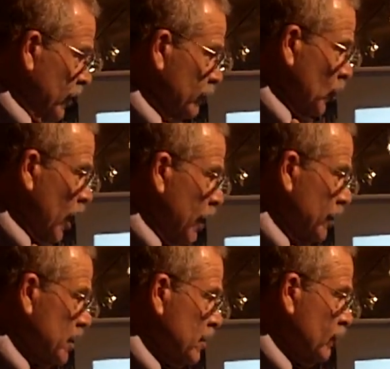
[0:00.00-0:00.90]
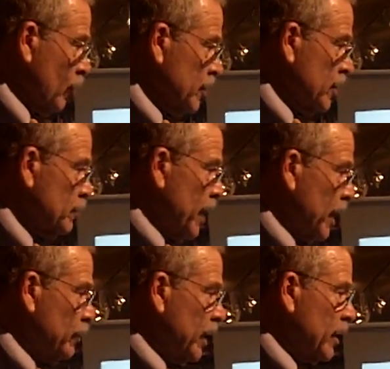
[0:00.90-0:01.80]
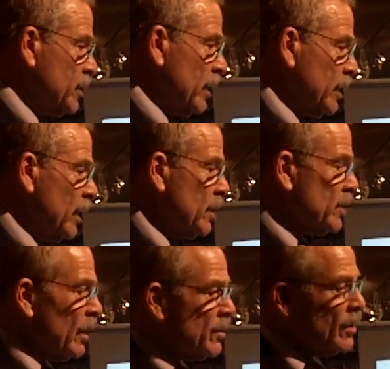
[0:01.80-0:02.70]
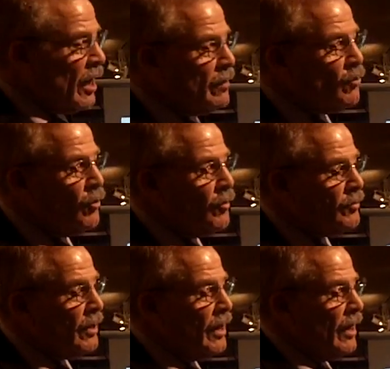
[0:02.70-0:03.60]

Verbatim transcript: uh, Mugabe's forces, backed by the Chinese, as they moved,